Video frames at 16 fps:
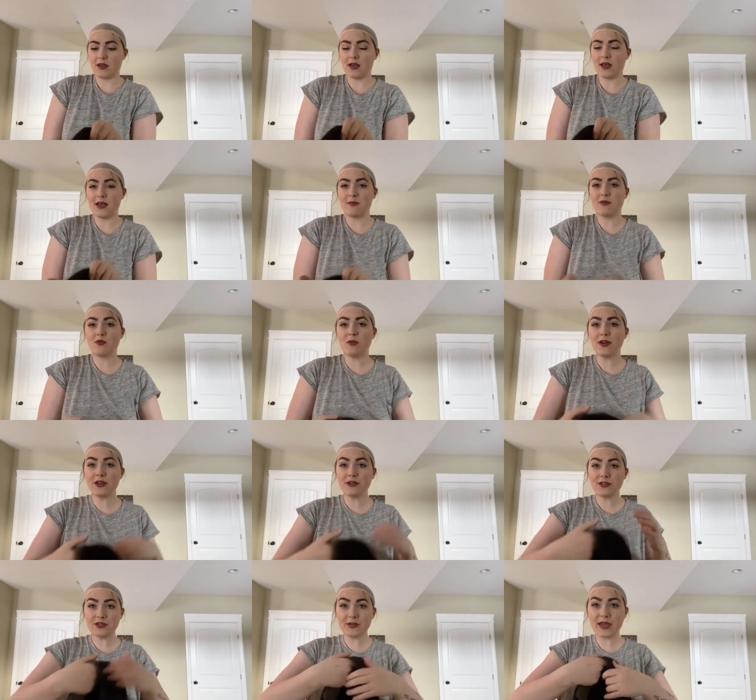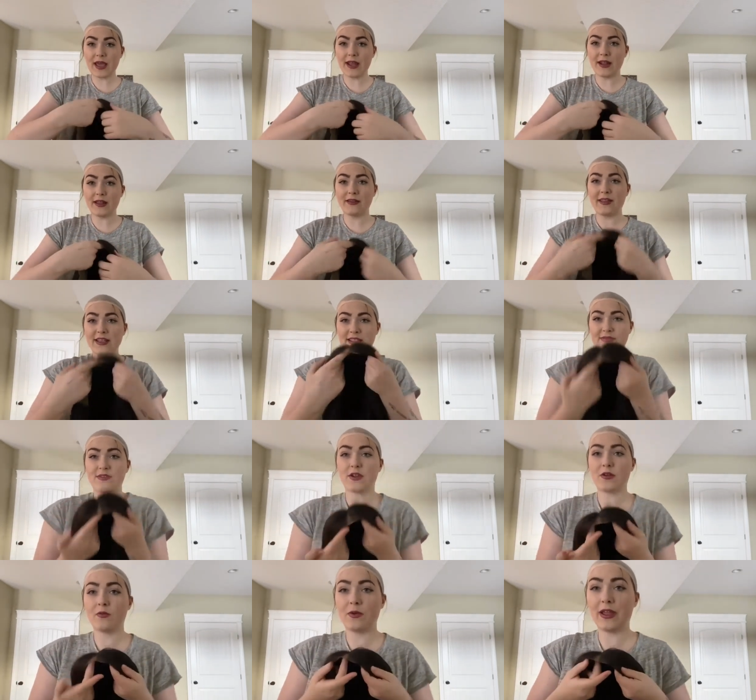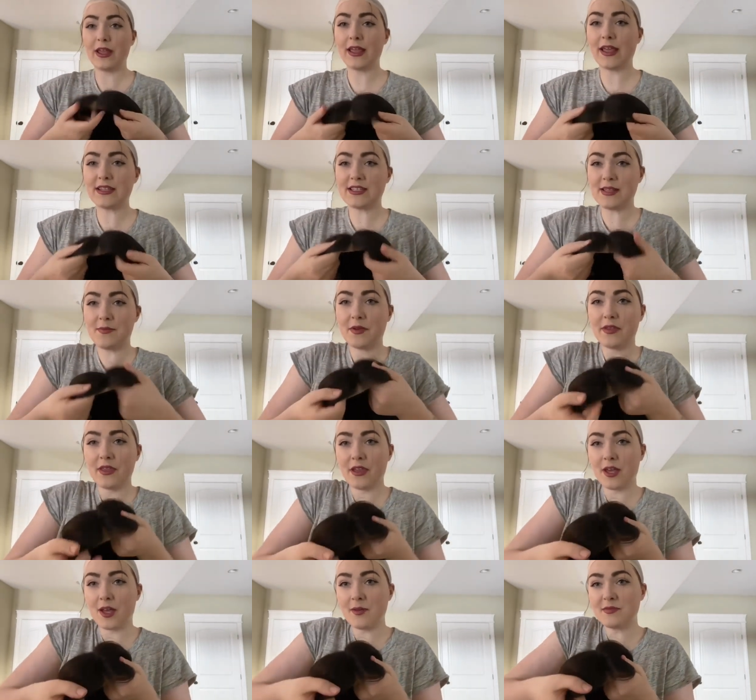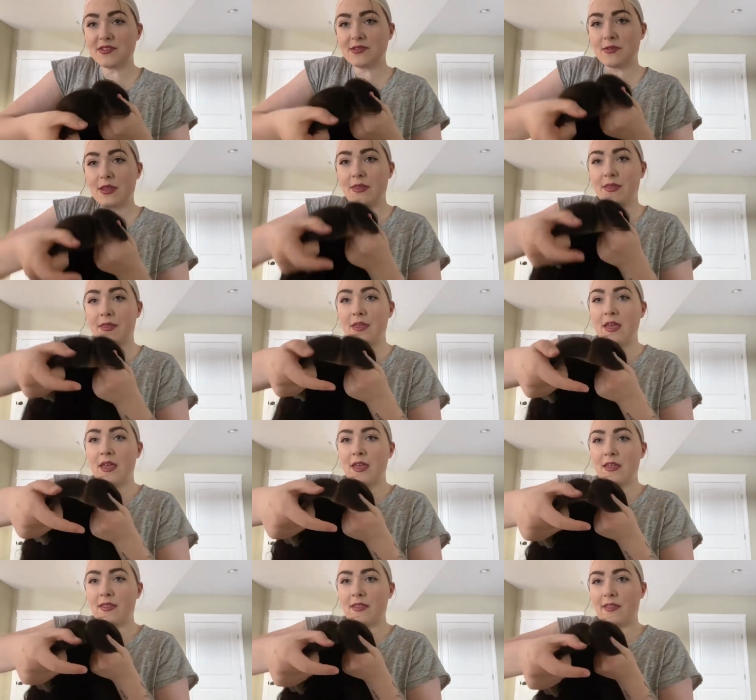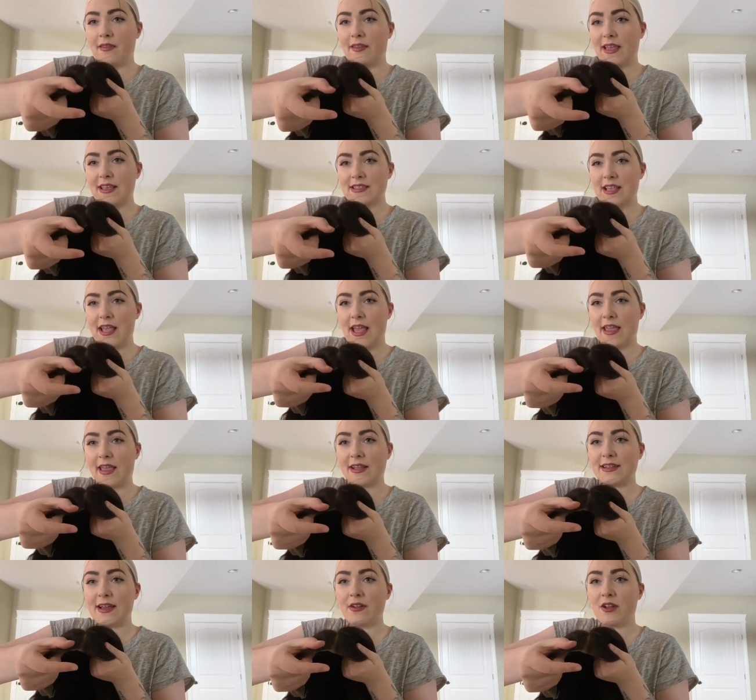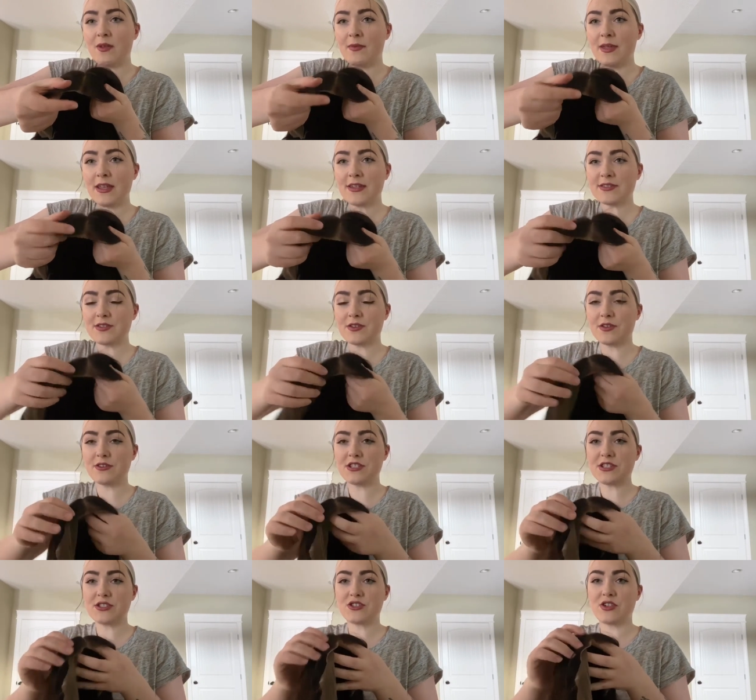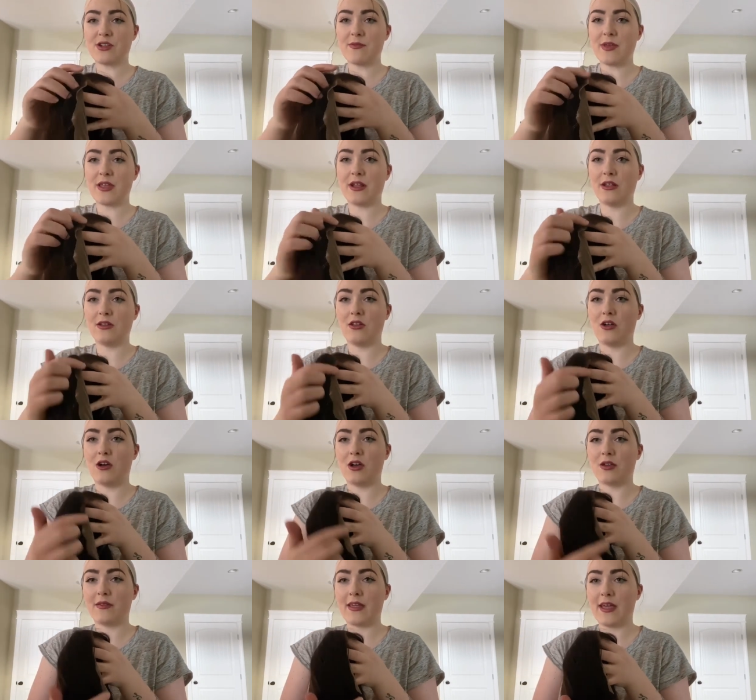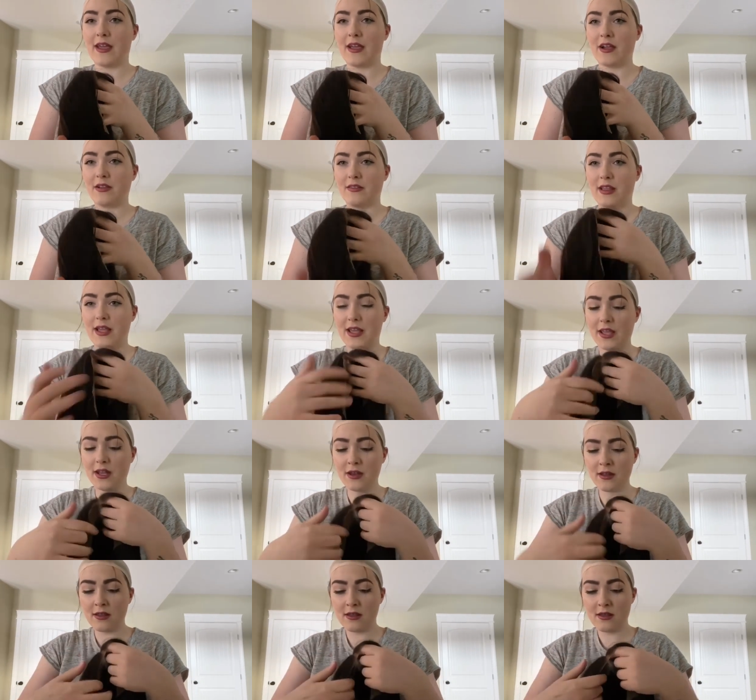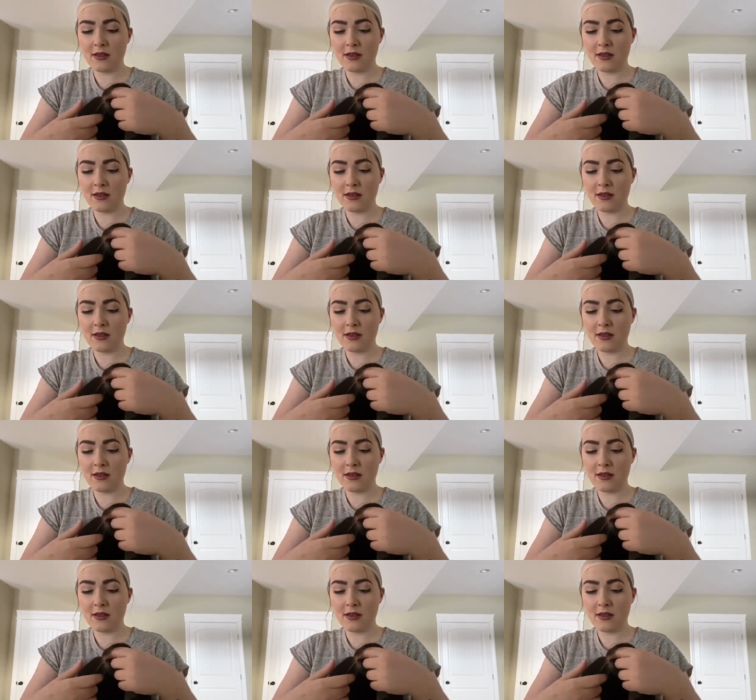Um, when you do get a lace front wig, it typically comes with the lace hanging down a bit, so you just trim it along the hairline.